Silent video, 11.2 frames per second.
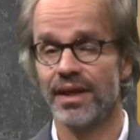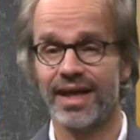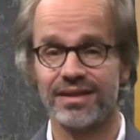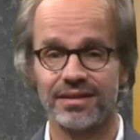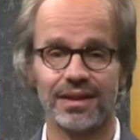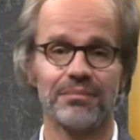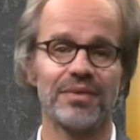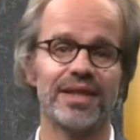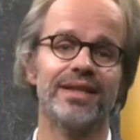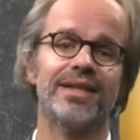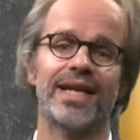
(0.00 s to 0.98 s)
and
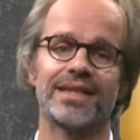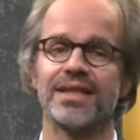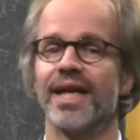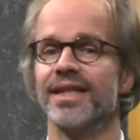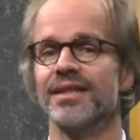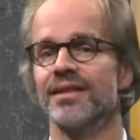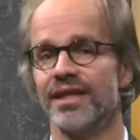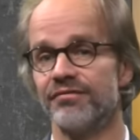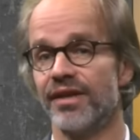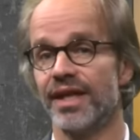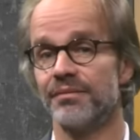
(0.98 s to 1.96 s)
simply exciting
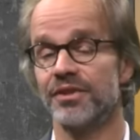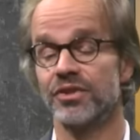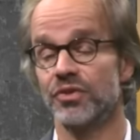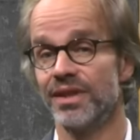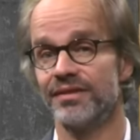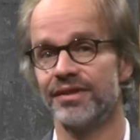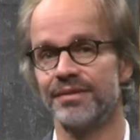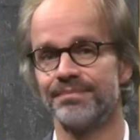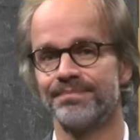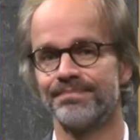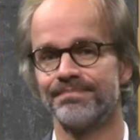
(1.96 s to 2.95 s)
environments to live
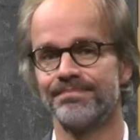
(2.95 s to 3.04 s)
in.